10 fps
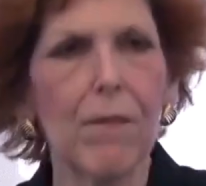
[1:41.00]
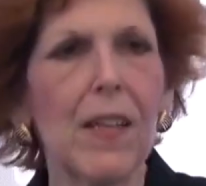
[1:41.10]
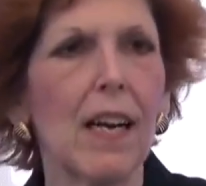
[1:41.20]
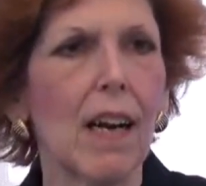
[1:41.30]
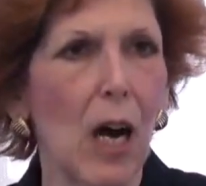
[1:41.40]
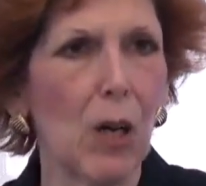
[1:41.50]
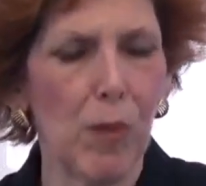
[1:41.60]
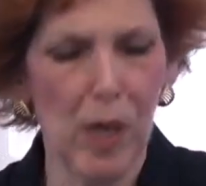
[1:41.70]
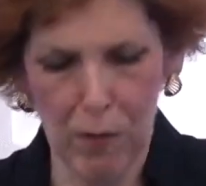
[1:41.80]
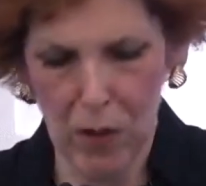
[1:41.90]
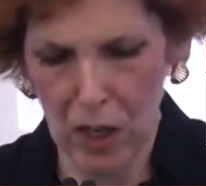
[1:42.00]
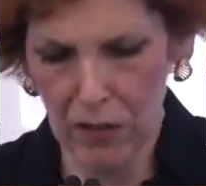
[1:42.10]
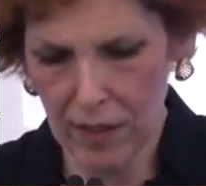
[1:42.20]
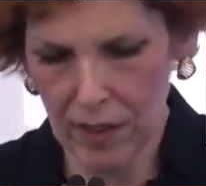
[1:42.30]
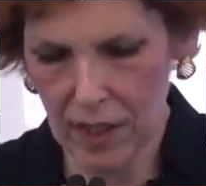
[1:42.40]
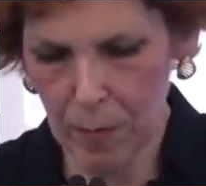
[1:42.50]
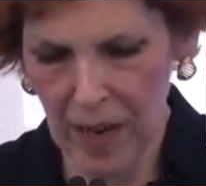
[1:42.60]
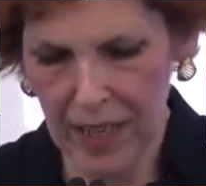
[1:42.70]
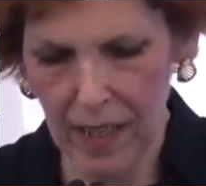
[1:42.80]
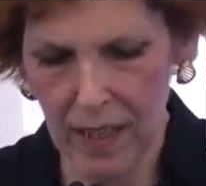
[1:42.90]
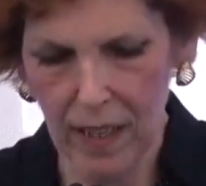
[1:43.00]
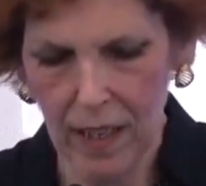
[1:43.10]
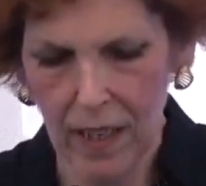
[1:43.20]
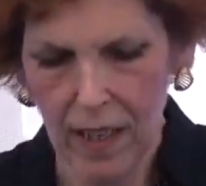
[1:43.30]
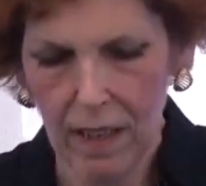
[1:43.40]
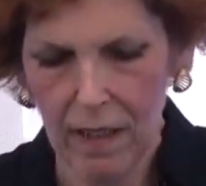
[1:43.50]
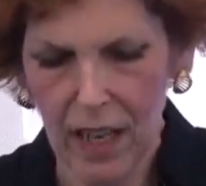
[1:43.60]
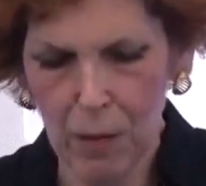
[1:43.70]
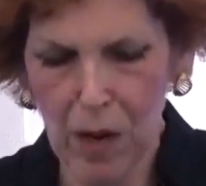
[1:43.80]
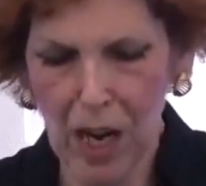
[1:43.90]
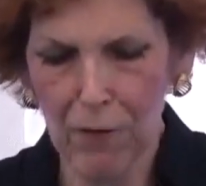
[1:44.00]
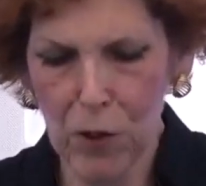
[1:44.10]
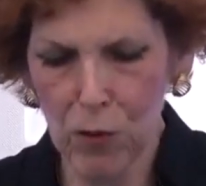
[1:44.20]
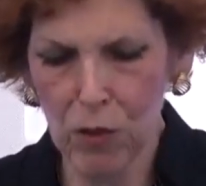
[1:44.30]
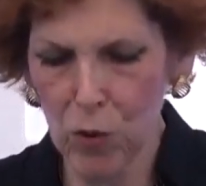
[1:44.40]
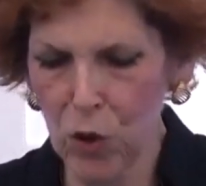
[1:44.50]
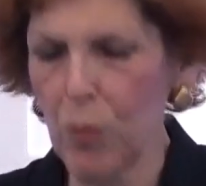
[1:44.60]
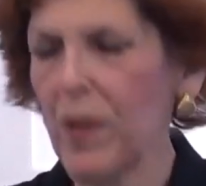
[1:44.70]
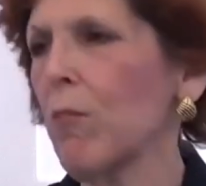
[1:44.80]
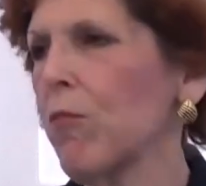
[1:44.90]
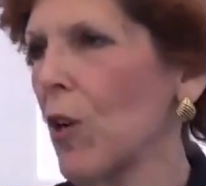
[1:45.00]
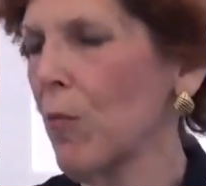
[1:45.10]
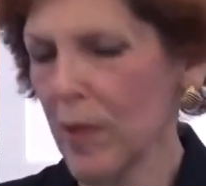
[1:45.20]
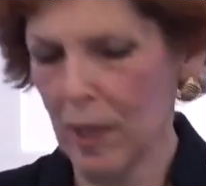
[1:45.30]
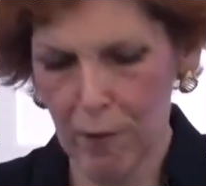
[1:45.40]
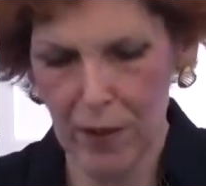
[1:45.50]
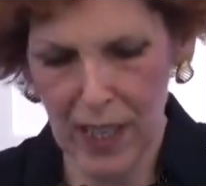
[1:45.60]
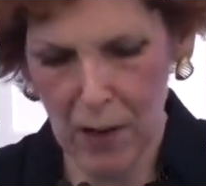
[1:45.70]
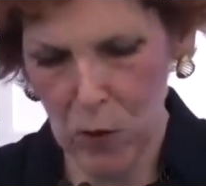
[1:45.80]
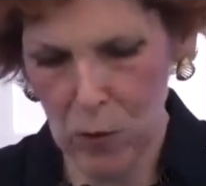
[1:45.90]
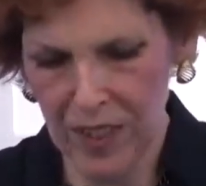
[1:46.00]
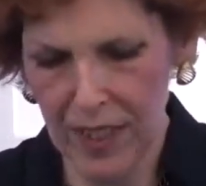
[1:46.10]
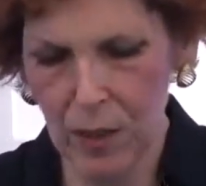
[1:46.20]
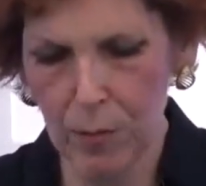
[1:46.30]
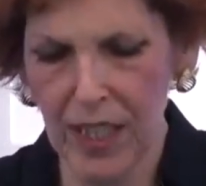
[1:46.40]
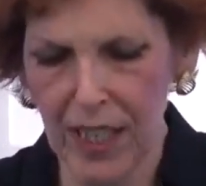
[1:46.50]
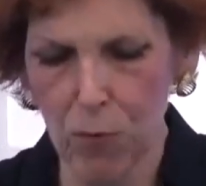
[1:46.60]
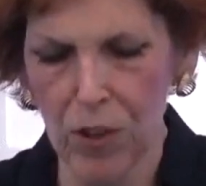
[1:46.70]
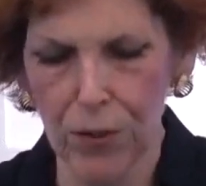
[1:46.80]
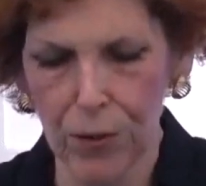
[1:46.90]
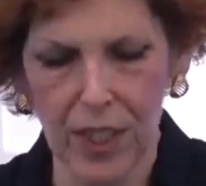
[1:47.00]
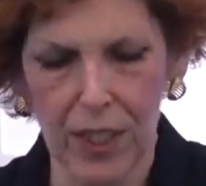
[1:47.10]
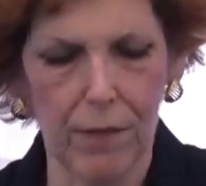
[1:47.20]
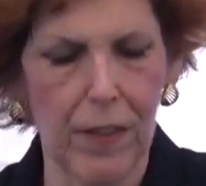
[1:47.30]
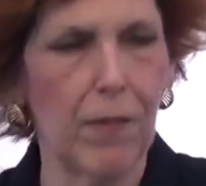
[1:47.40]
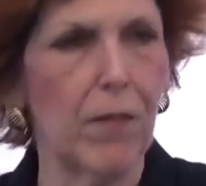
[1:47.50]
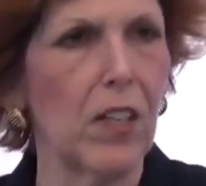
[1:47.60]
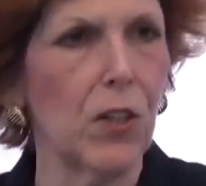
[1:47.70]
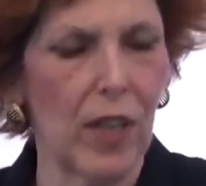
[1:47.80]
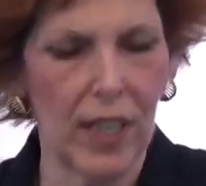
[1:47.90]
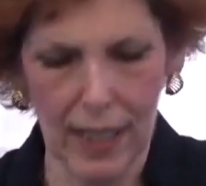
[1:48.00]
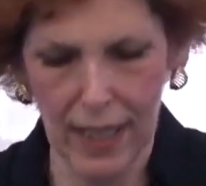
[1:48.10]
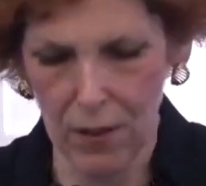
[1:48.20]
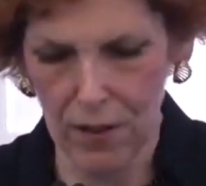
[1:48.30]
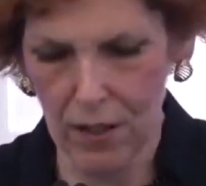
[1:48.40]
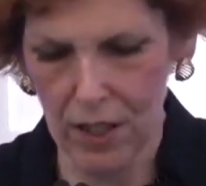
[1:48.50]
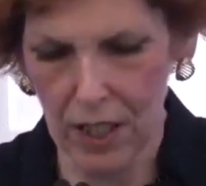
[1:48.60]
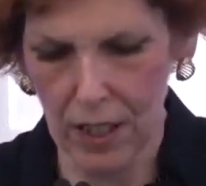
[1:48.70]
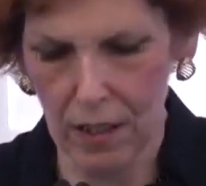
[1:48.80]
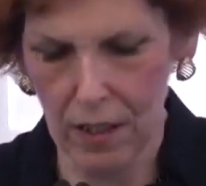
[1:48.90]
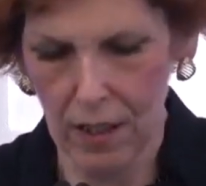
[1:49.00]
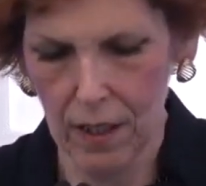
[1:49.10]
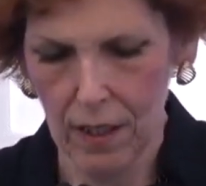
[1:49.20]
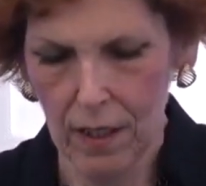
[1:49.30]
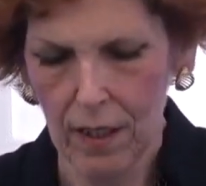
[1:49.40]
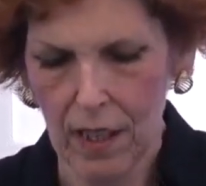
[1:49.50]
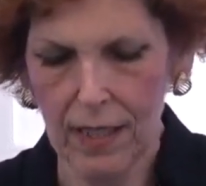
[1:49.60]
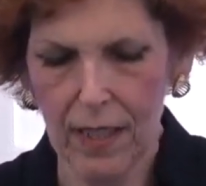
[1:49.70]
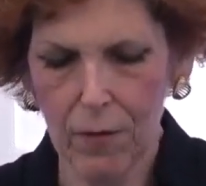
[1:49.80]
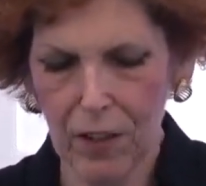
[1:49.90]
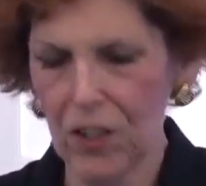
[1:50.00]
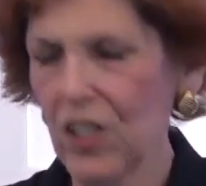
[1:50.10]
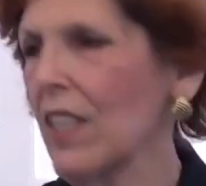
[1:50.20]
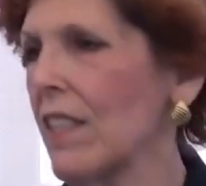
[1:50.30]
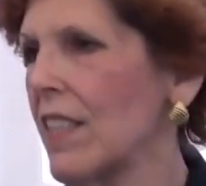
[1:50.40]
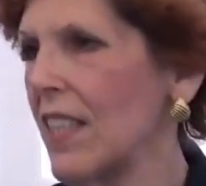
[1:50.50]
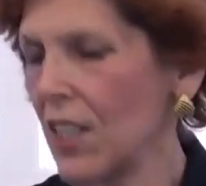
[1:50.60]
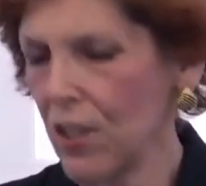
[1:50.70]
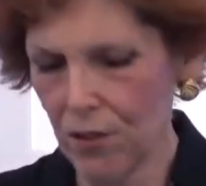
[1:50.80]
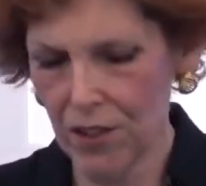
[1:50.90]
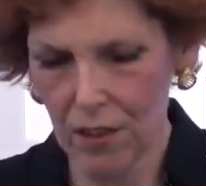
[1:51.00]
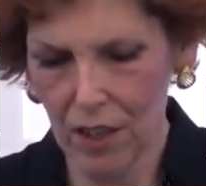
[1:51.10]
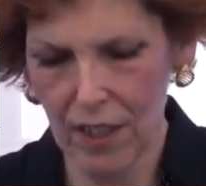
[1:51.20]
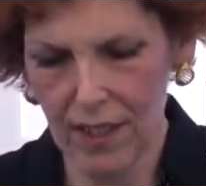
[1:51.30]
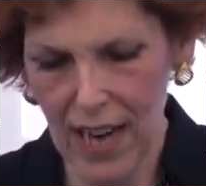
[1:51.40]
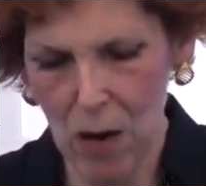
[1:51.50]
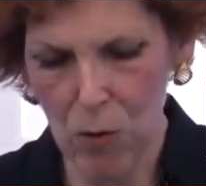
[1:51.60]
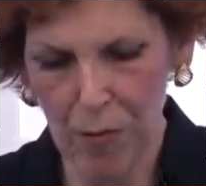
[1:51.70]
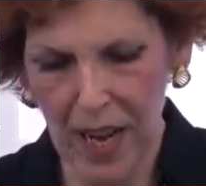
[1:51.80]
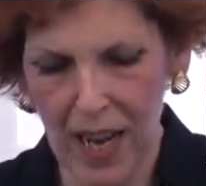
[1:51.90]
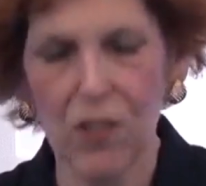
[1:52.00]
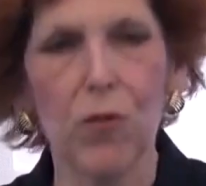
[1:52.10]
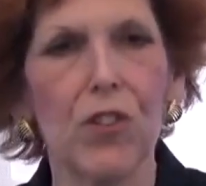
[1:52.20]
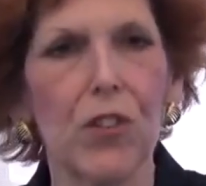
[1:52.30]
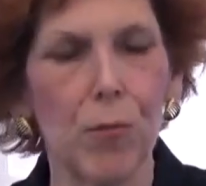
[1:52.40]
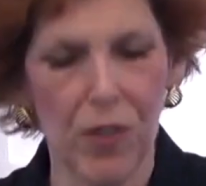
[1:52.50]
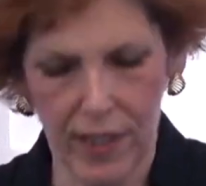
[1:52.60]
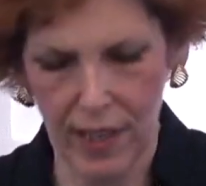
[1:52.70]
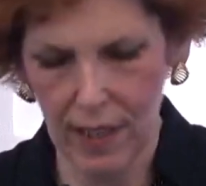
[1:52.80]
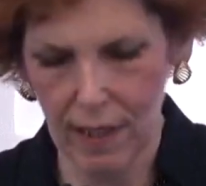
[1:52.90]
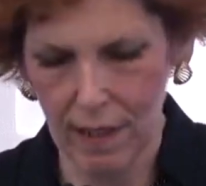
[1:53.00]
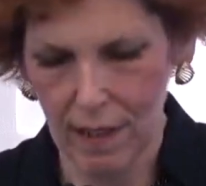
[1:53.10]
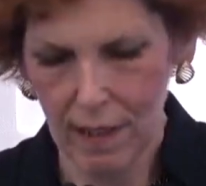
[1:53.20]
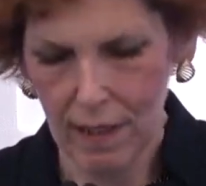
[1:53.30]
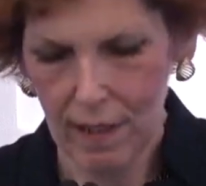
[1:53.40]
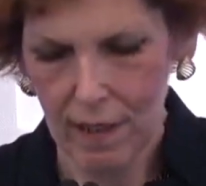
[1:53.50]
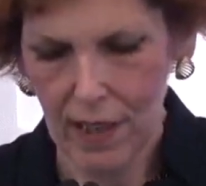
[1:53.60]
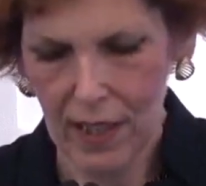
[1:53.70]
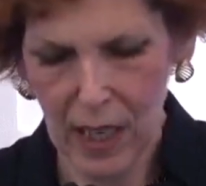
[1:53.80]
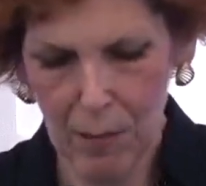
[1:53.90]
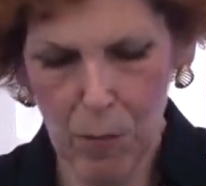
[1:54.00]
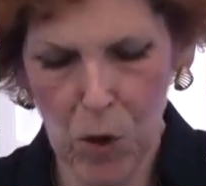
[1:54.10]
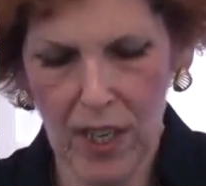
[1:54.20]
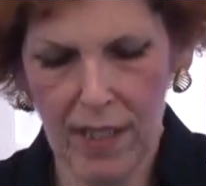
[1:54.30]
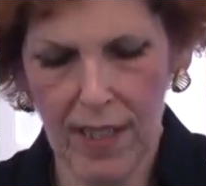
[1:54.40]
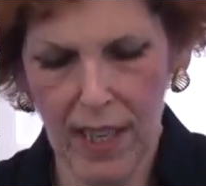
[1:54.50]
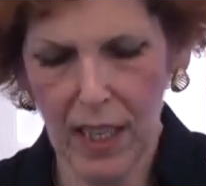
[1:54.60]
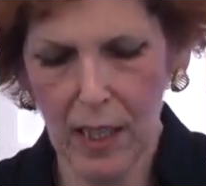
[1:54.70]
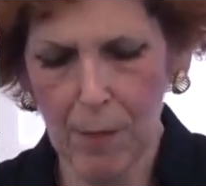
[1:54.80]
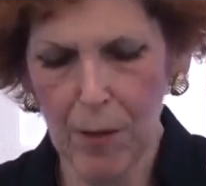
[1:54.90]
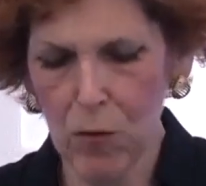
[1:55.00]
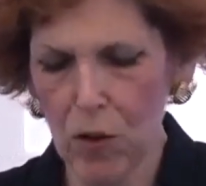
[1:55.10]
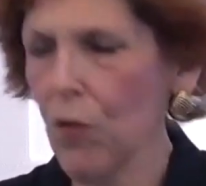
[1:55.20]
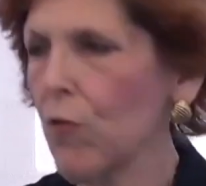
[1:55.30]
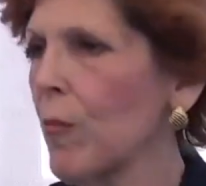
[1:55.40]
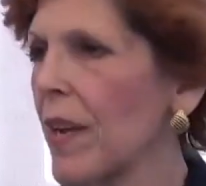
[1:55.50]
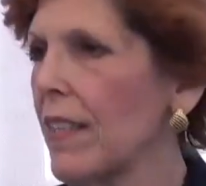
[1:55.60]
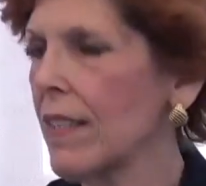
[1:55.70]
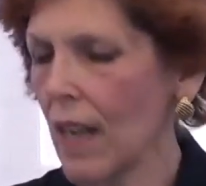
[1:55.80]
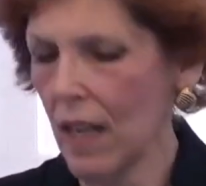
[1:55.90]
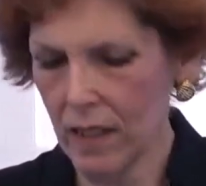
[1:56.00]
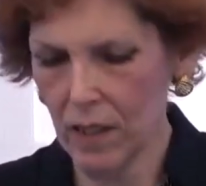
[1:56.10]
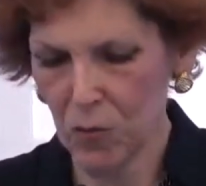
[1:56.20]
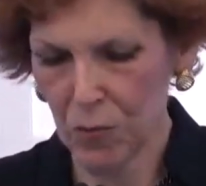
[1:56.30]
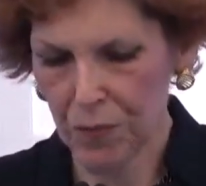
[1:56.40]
the economy evolves as expected, then in my view, it will be appropriate for the FOMC to begin reducing the Fed funds rate later this year as inflation continues on its downward path toward 2% and labor markets and economic growth remain solid.